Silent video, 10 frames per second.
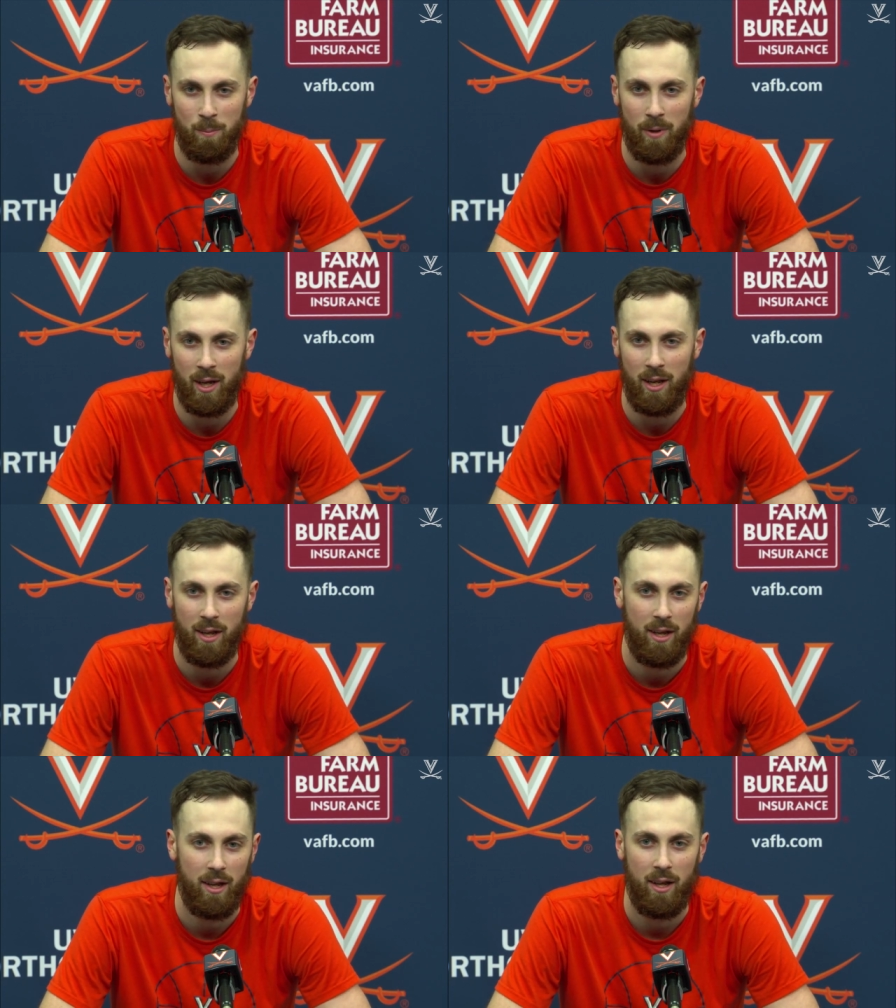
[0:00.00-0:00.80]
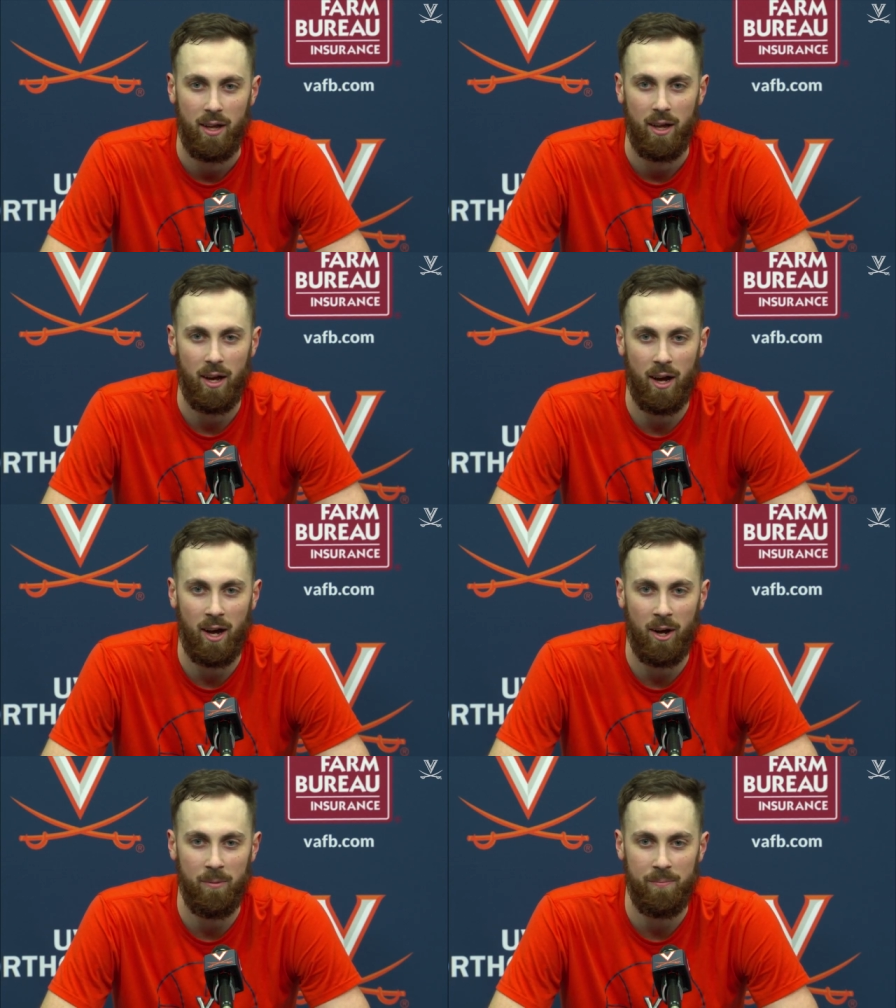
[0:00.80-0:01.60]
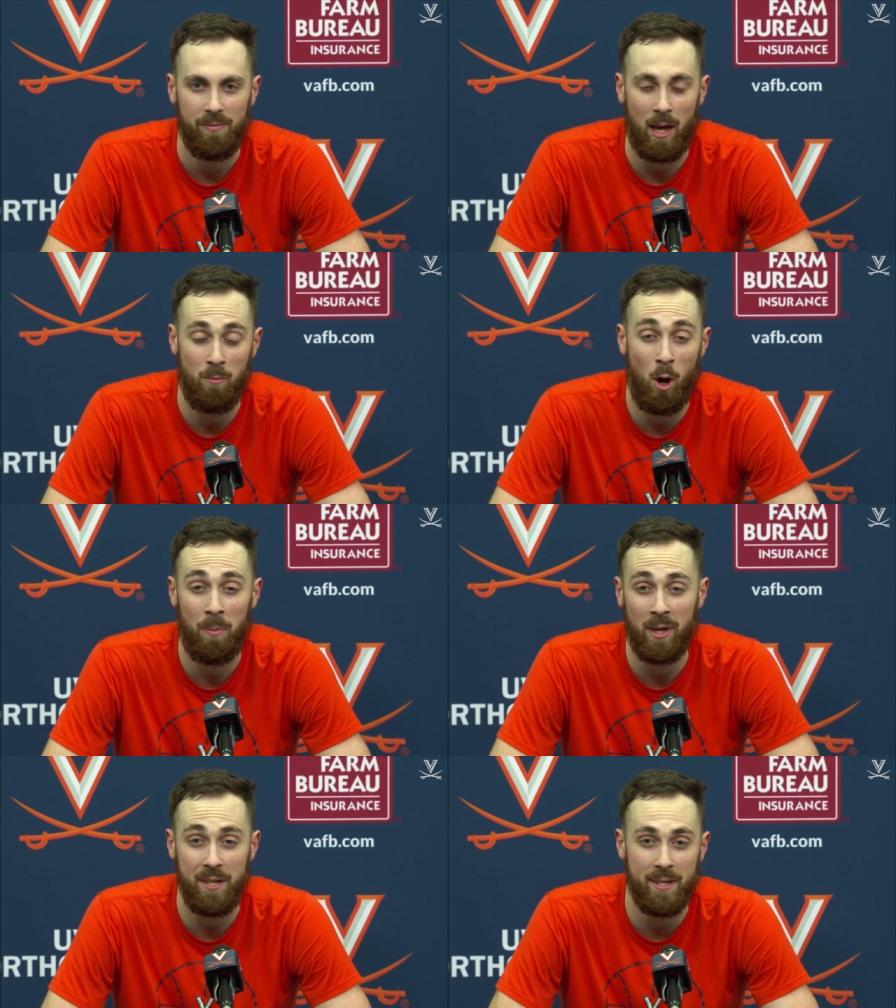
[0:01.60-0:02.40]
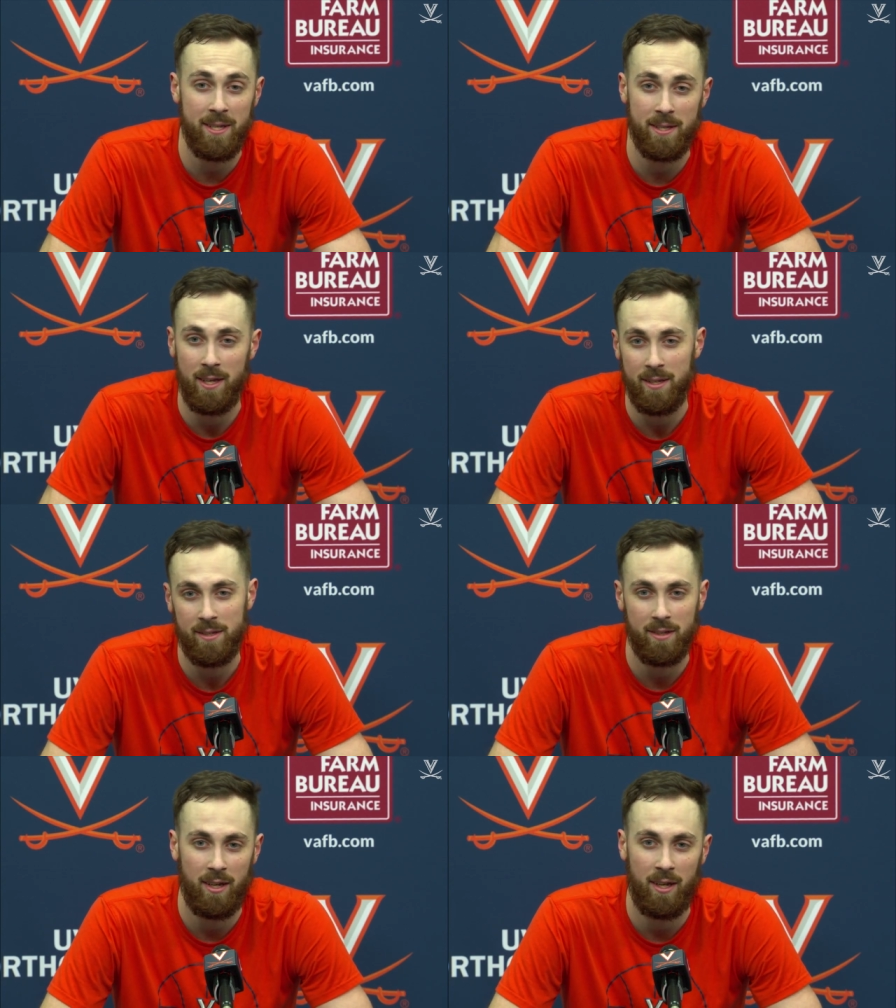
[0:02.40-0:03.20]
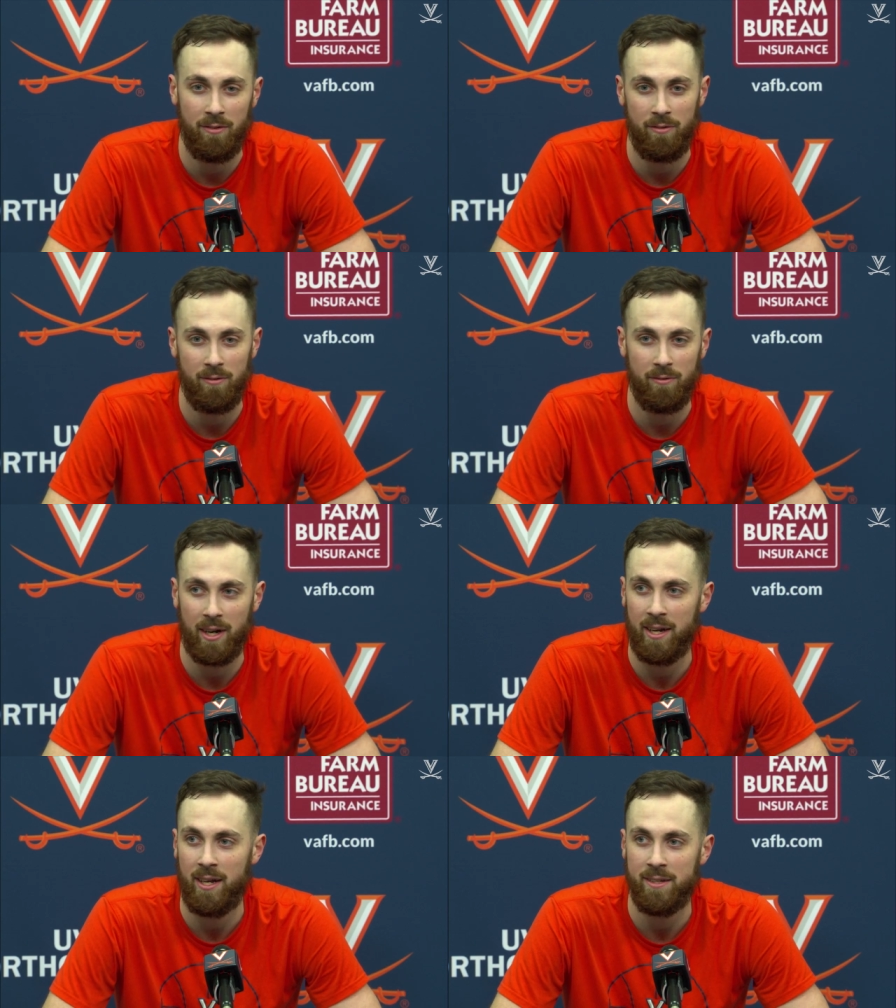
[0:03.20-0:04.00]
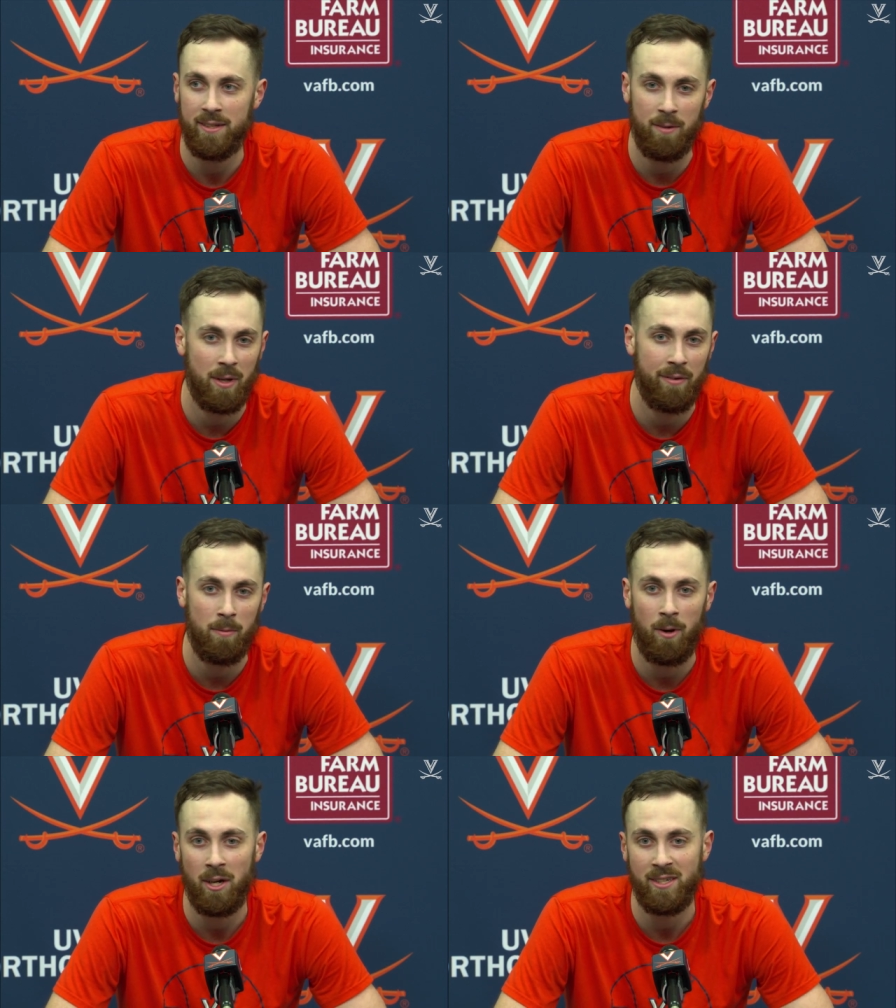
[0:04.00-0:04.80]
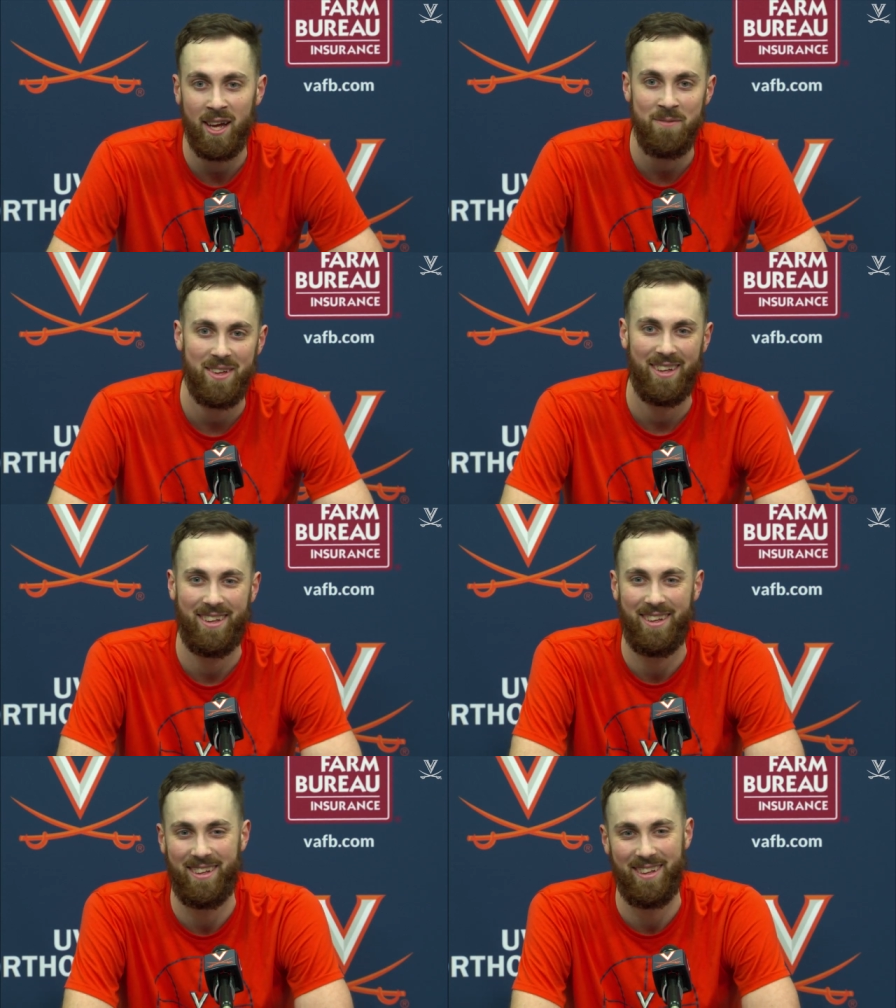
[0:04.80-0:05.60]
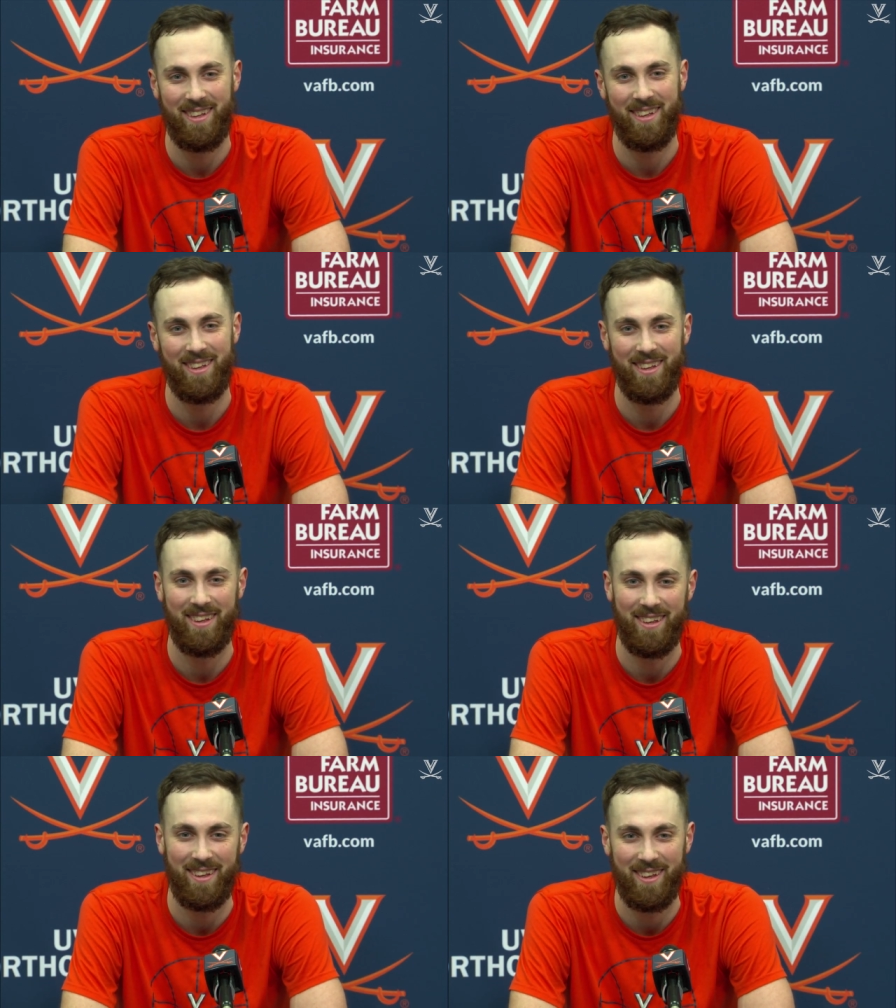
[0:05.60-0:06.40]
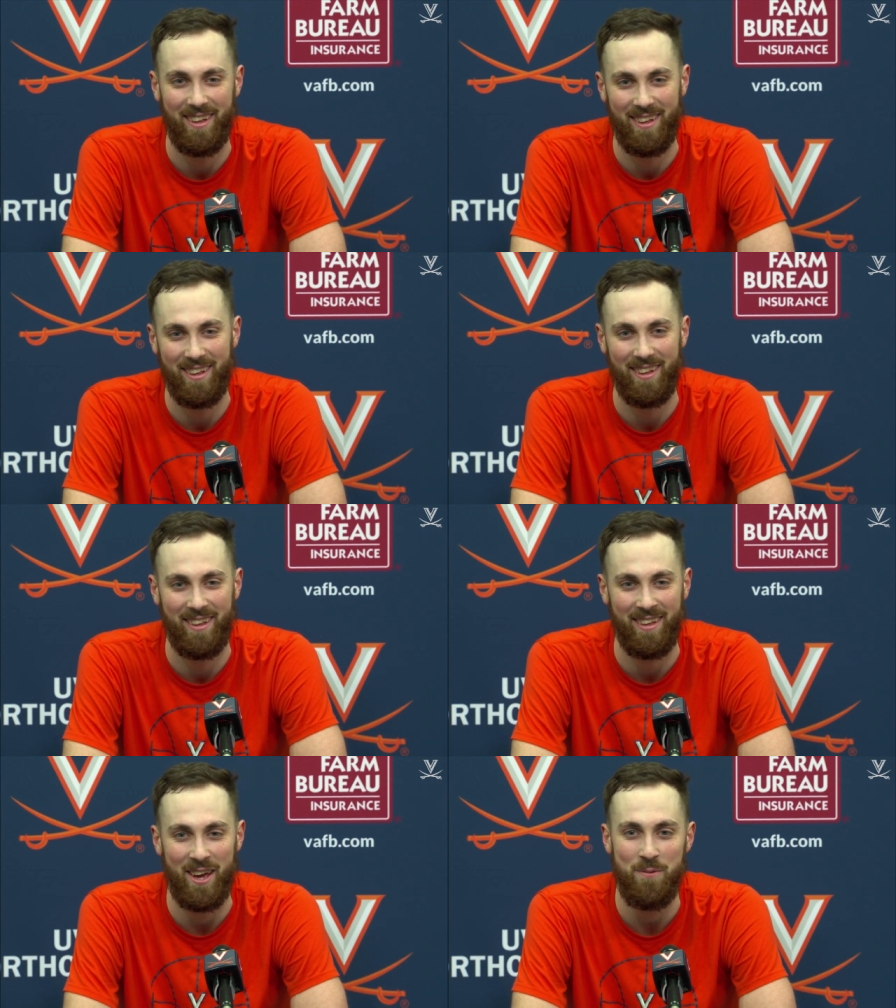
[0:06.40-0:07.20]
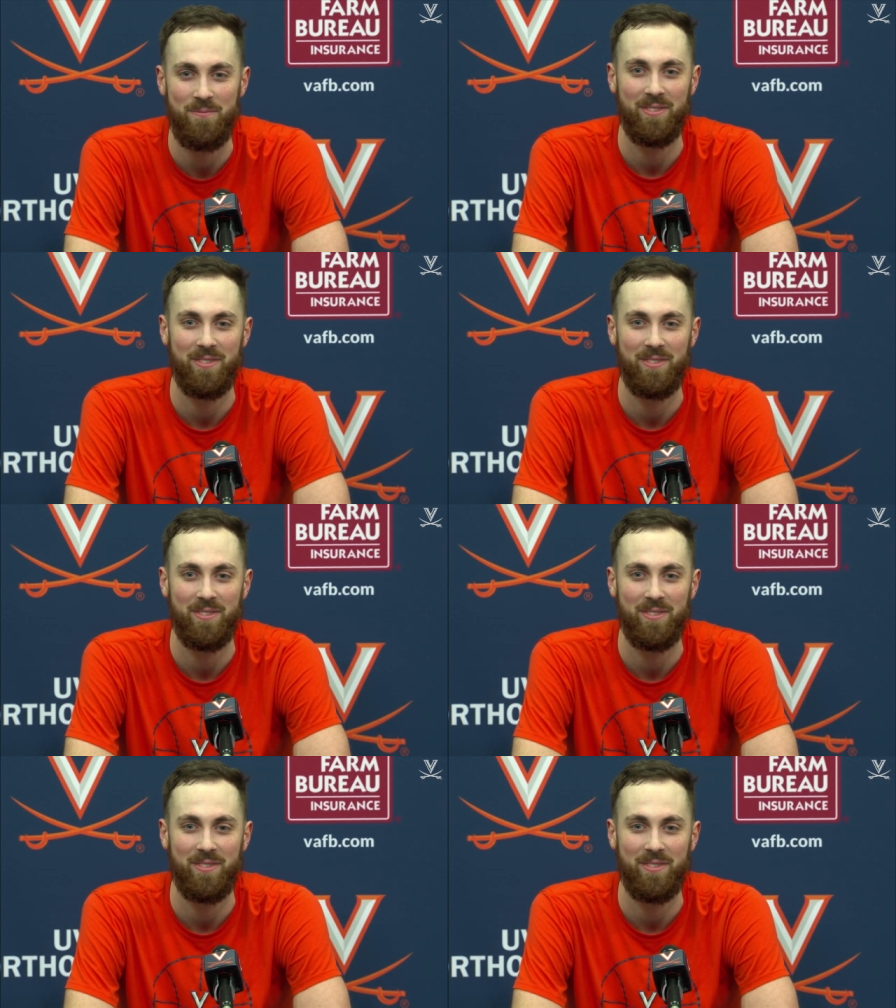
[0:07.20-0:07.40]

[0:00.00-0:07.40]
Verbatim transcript: But um, I'm hoping he sees this and recognizes I'm giving him a hard time. Thank you. Yep.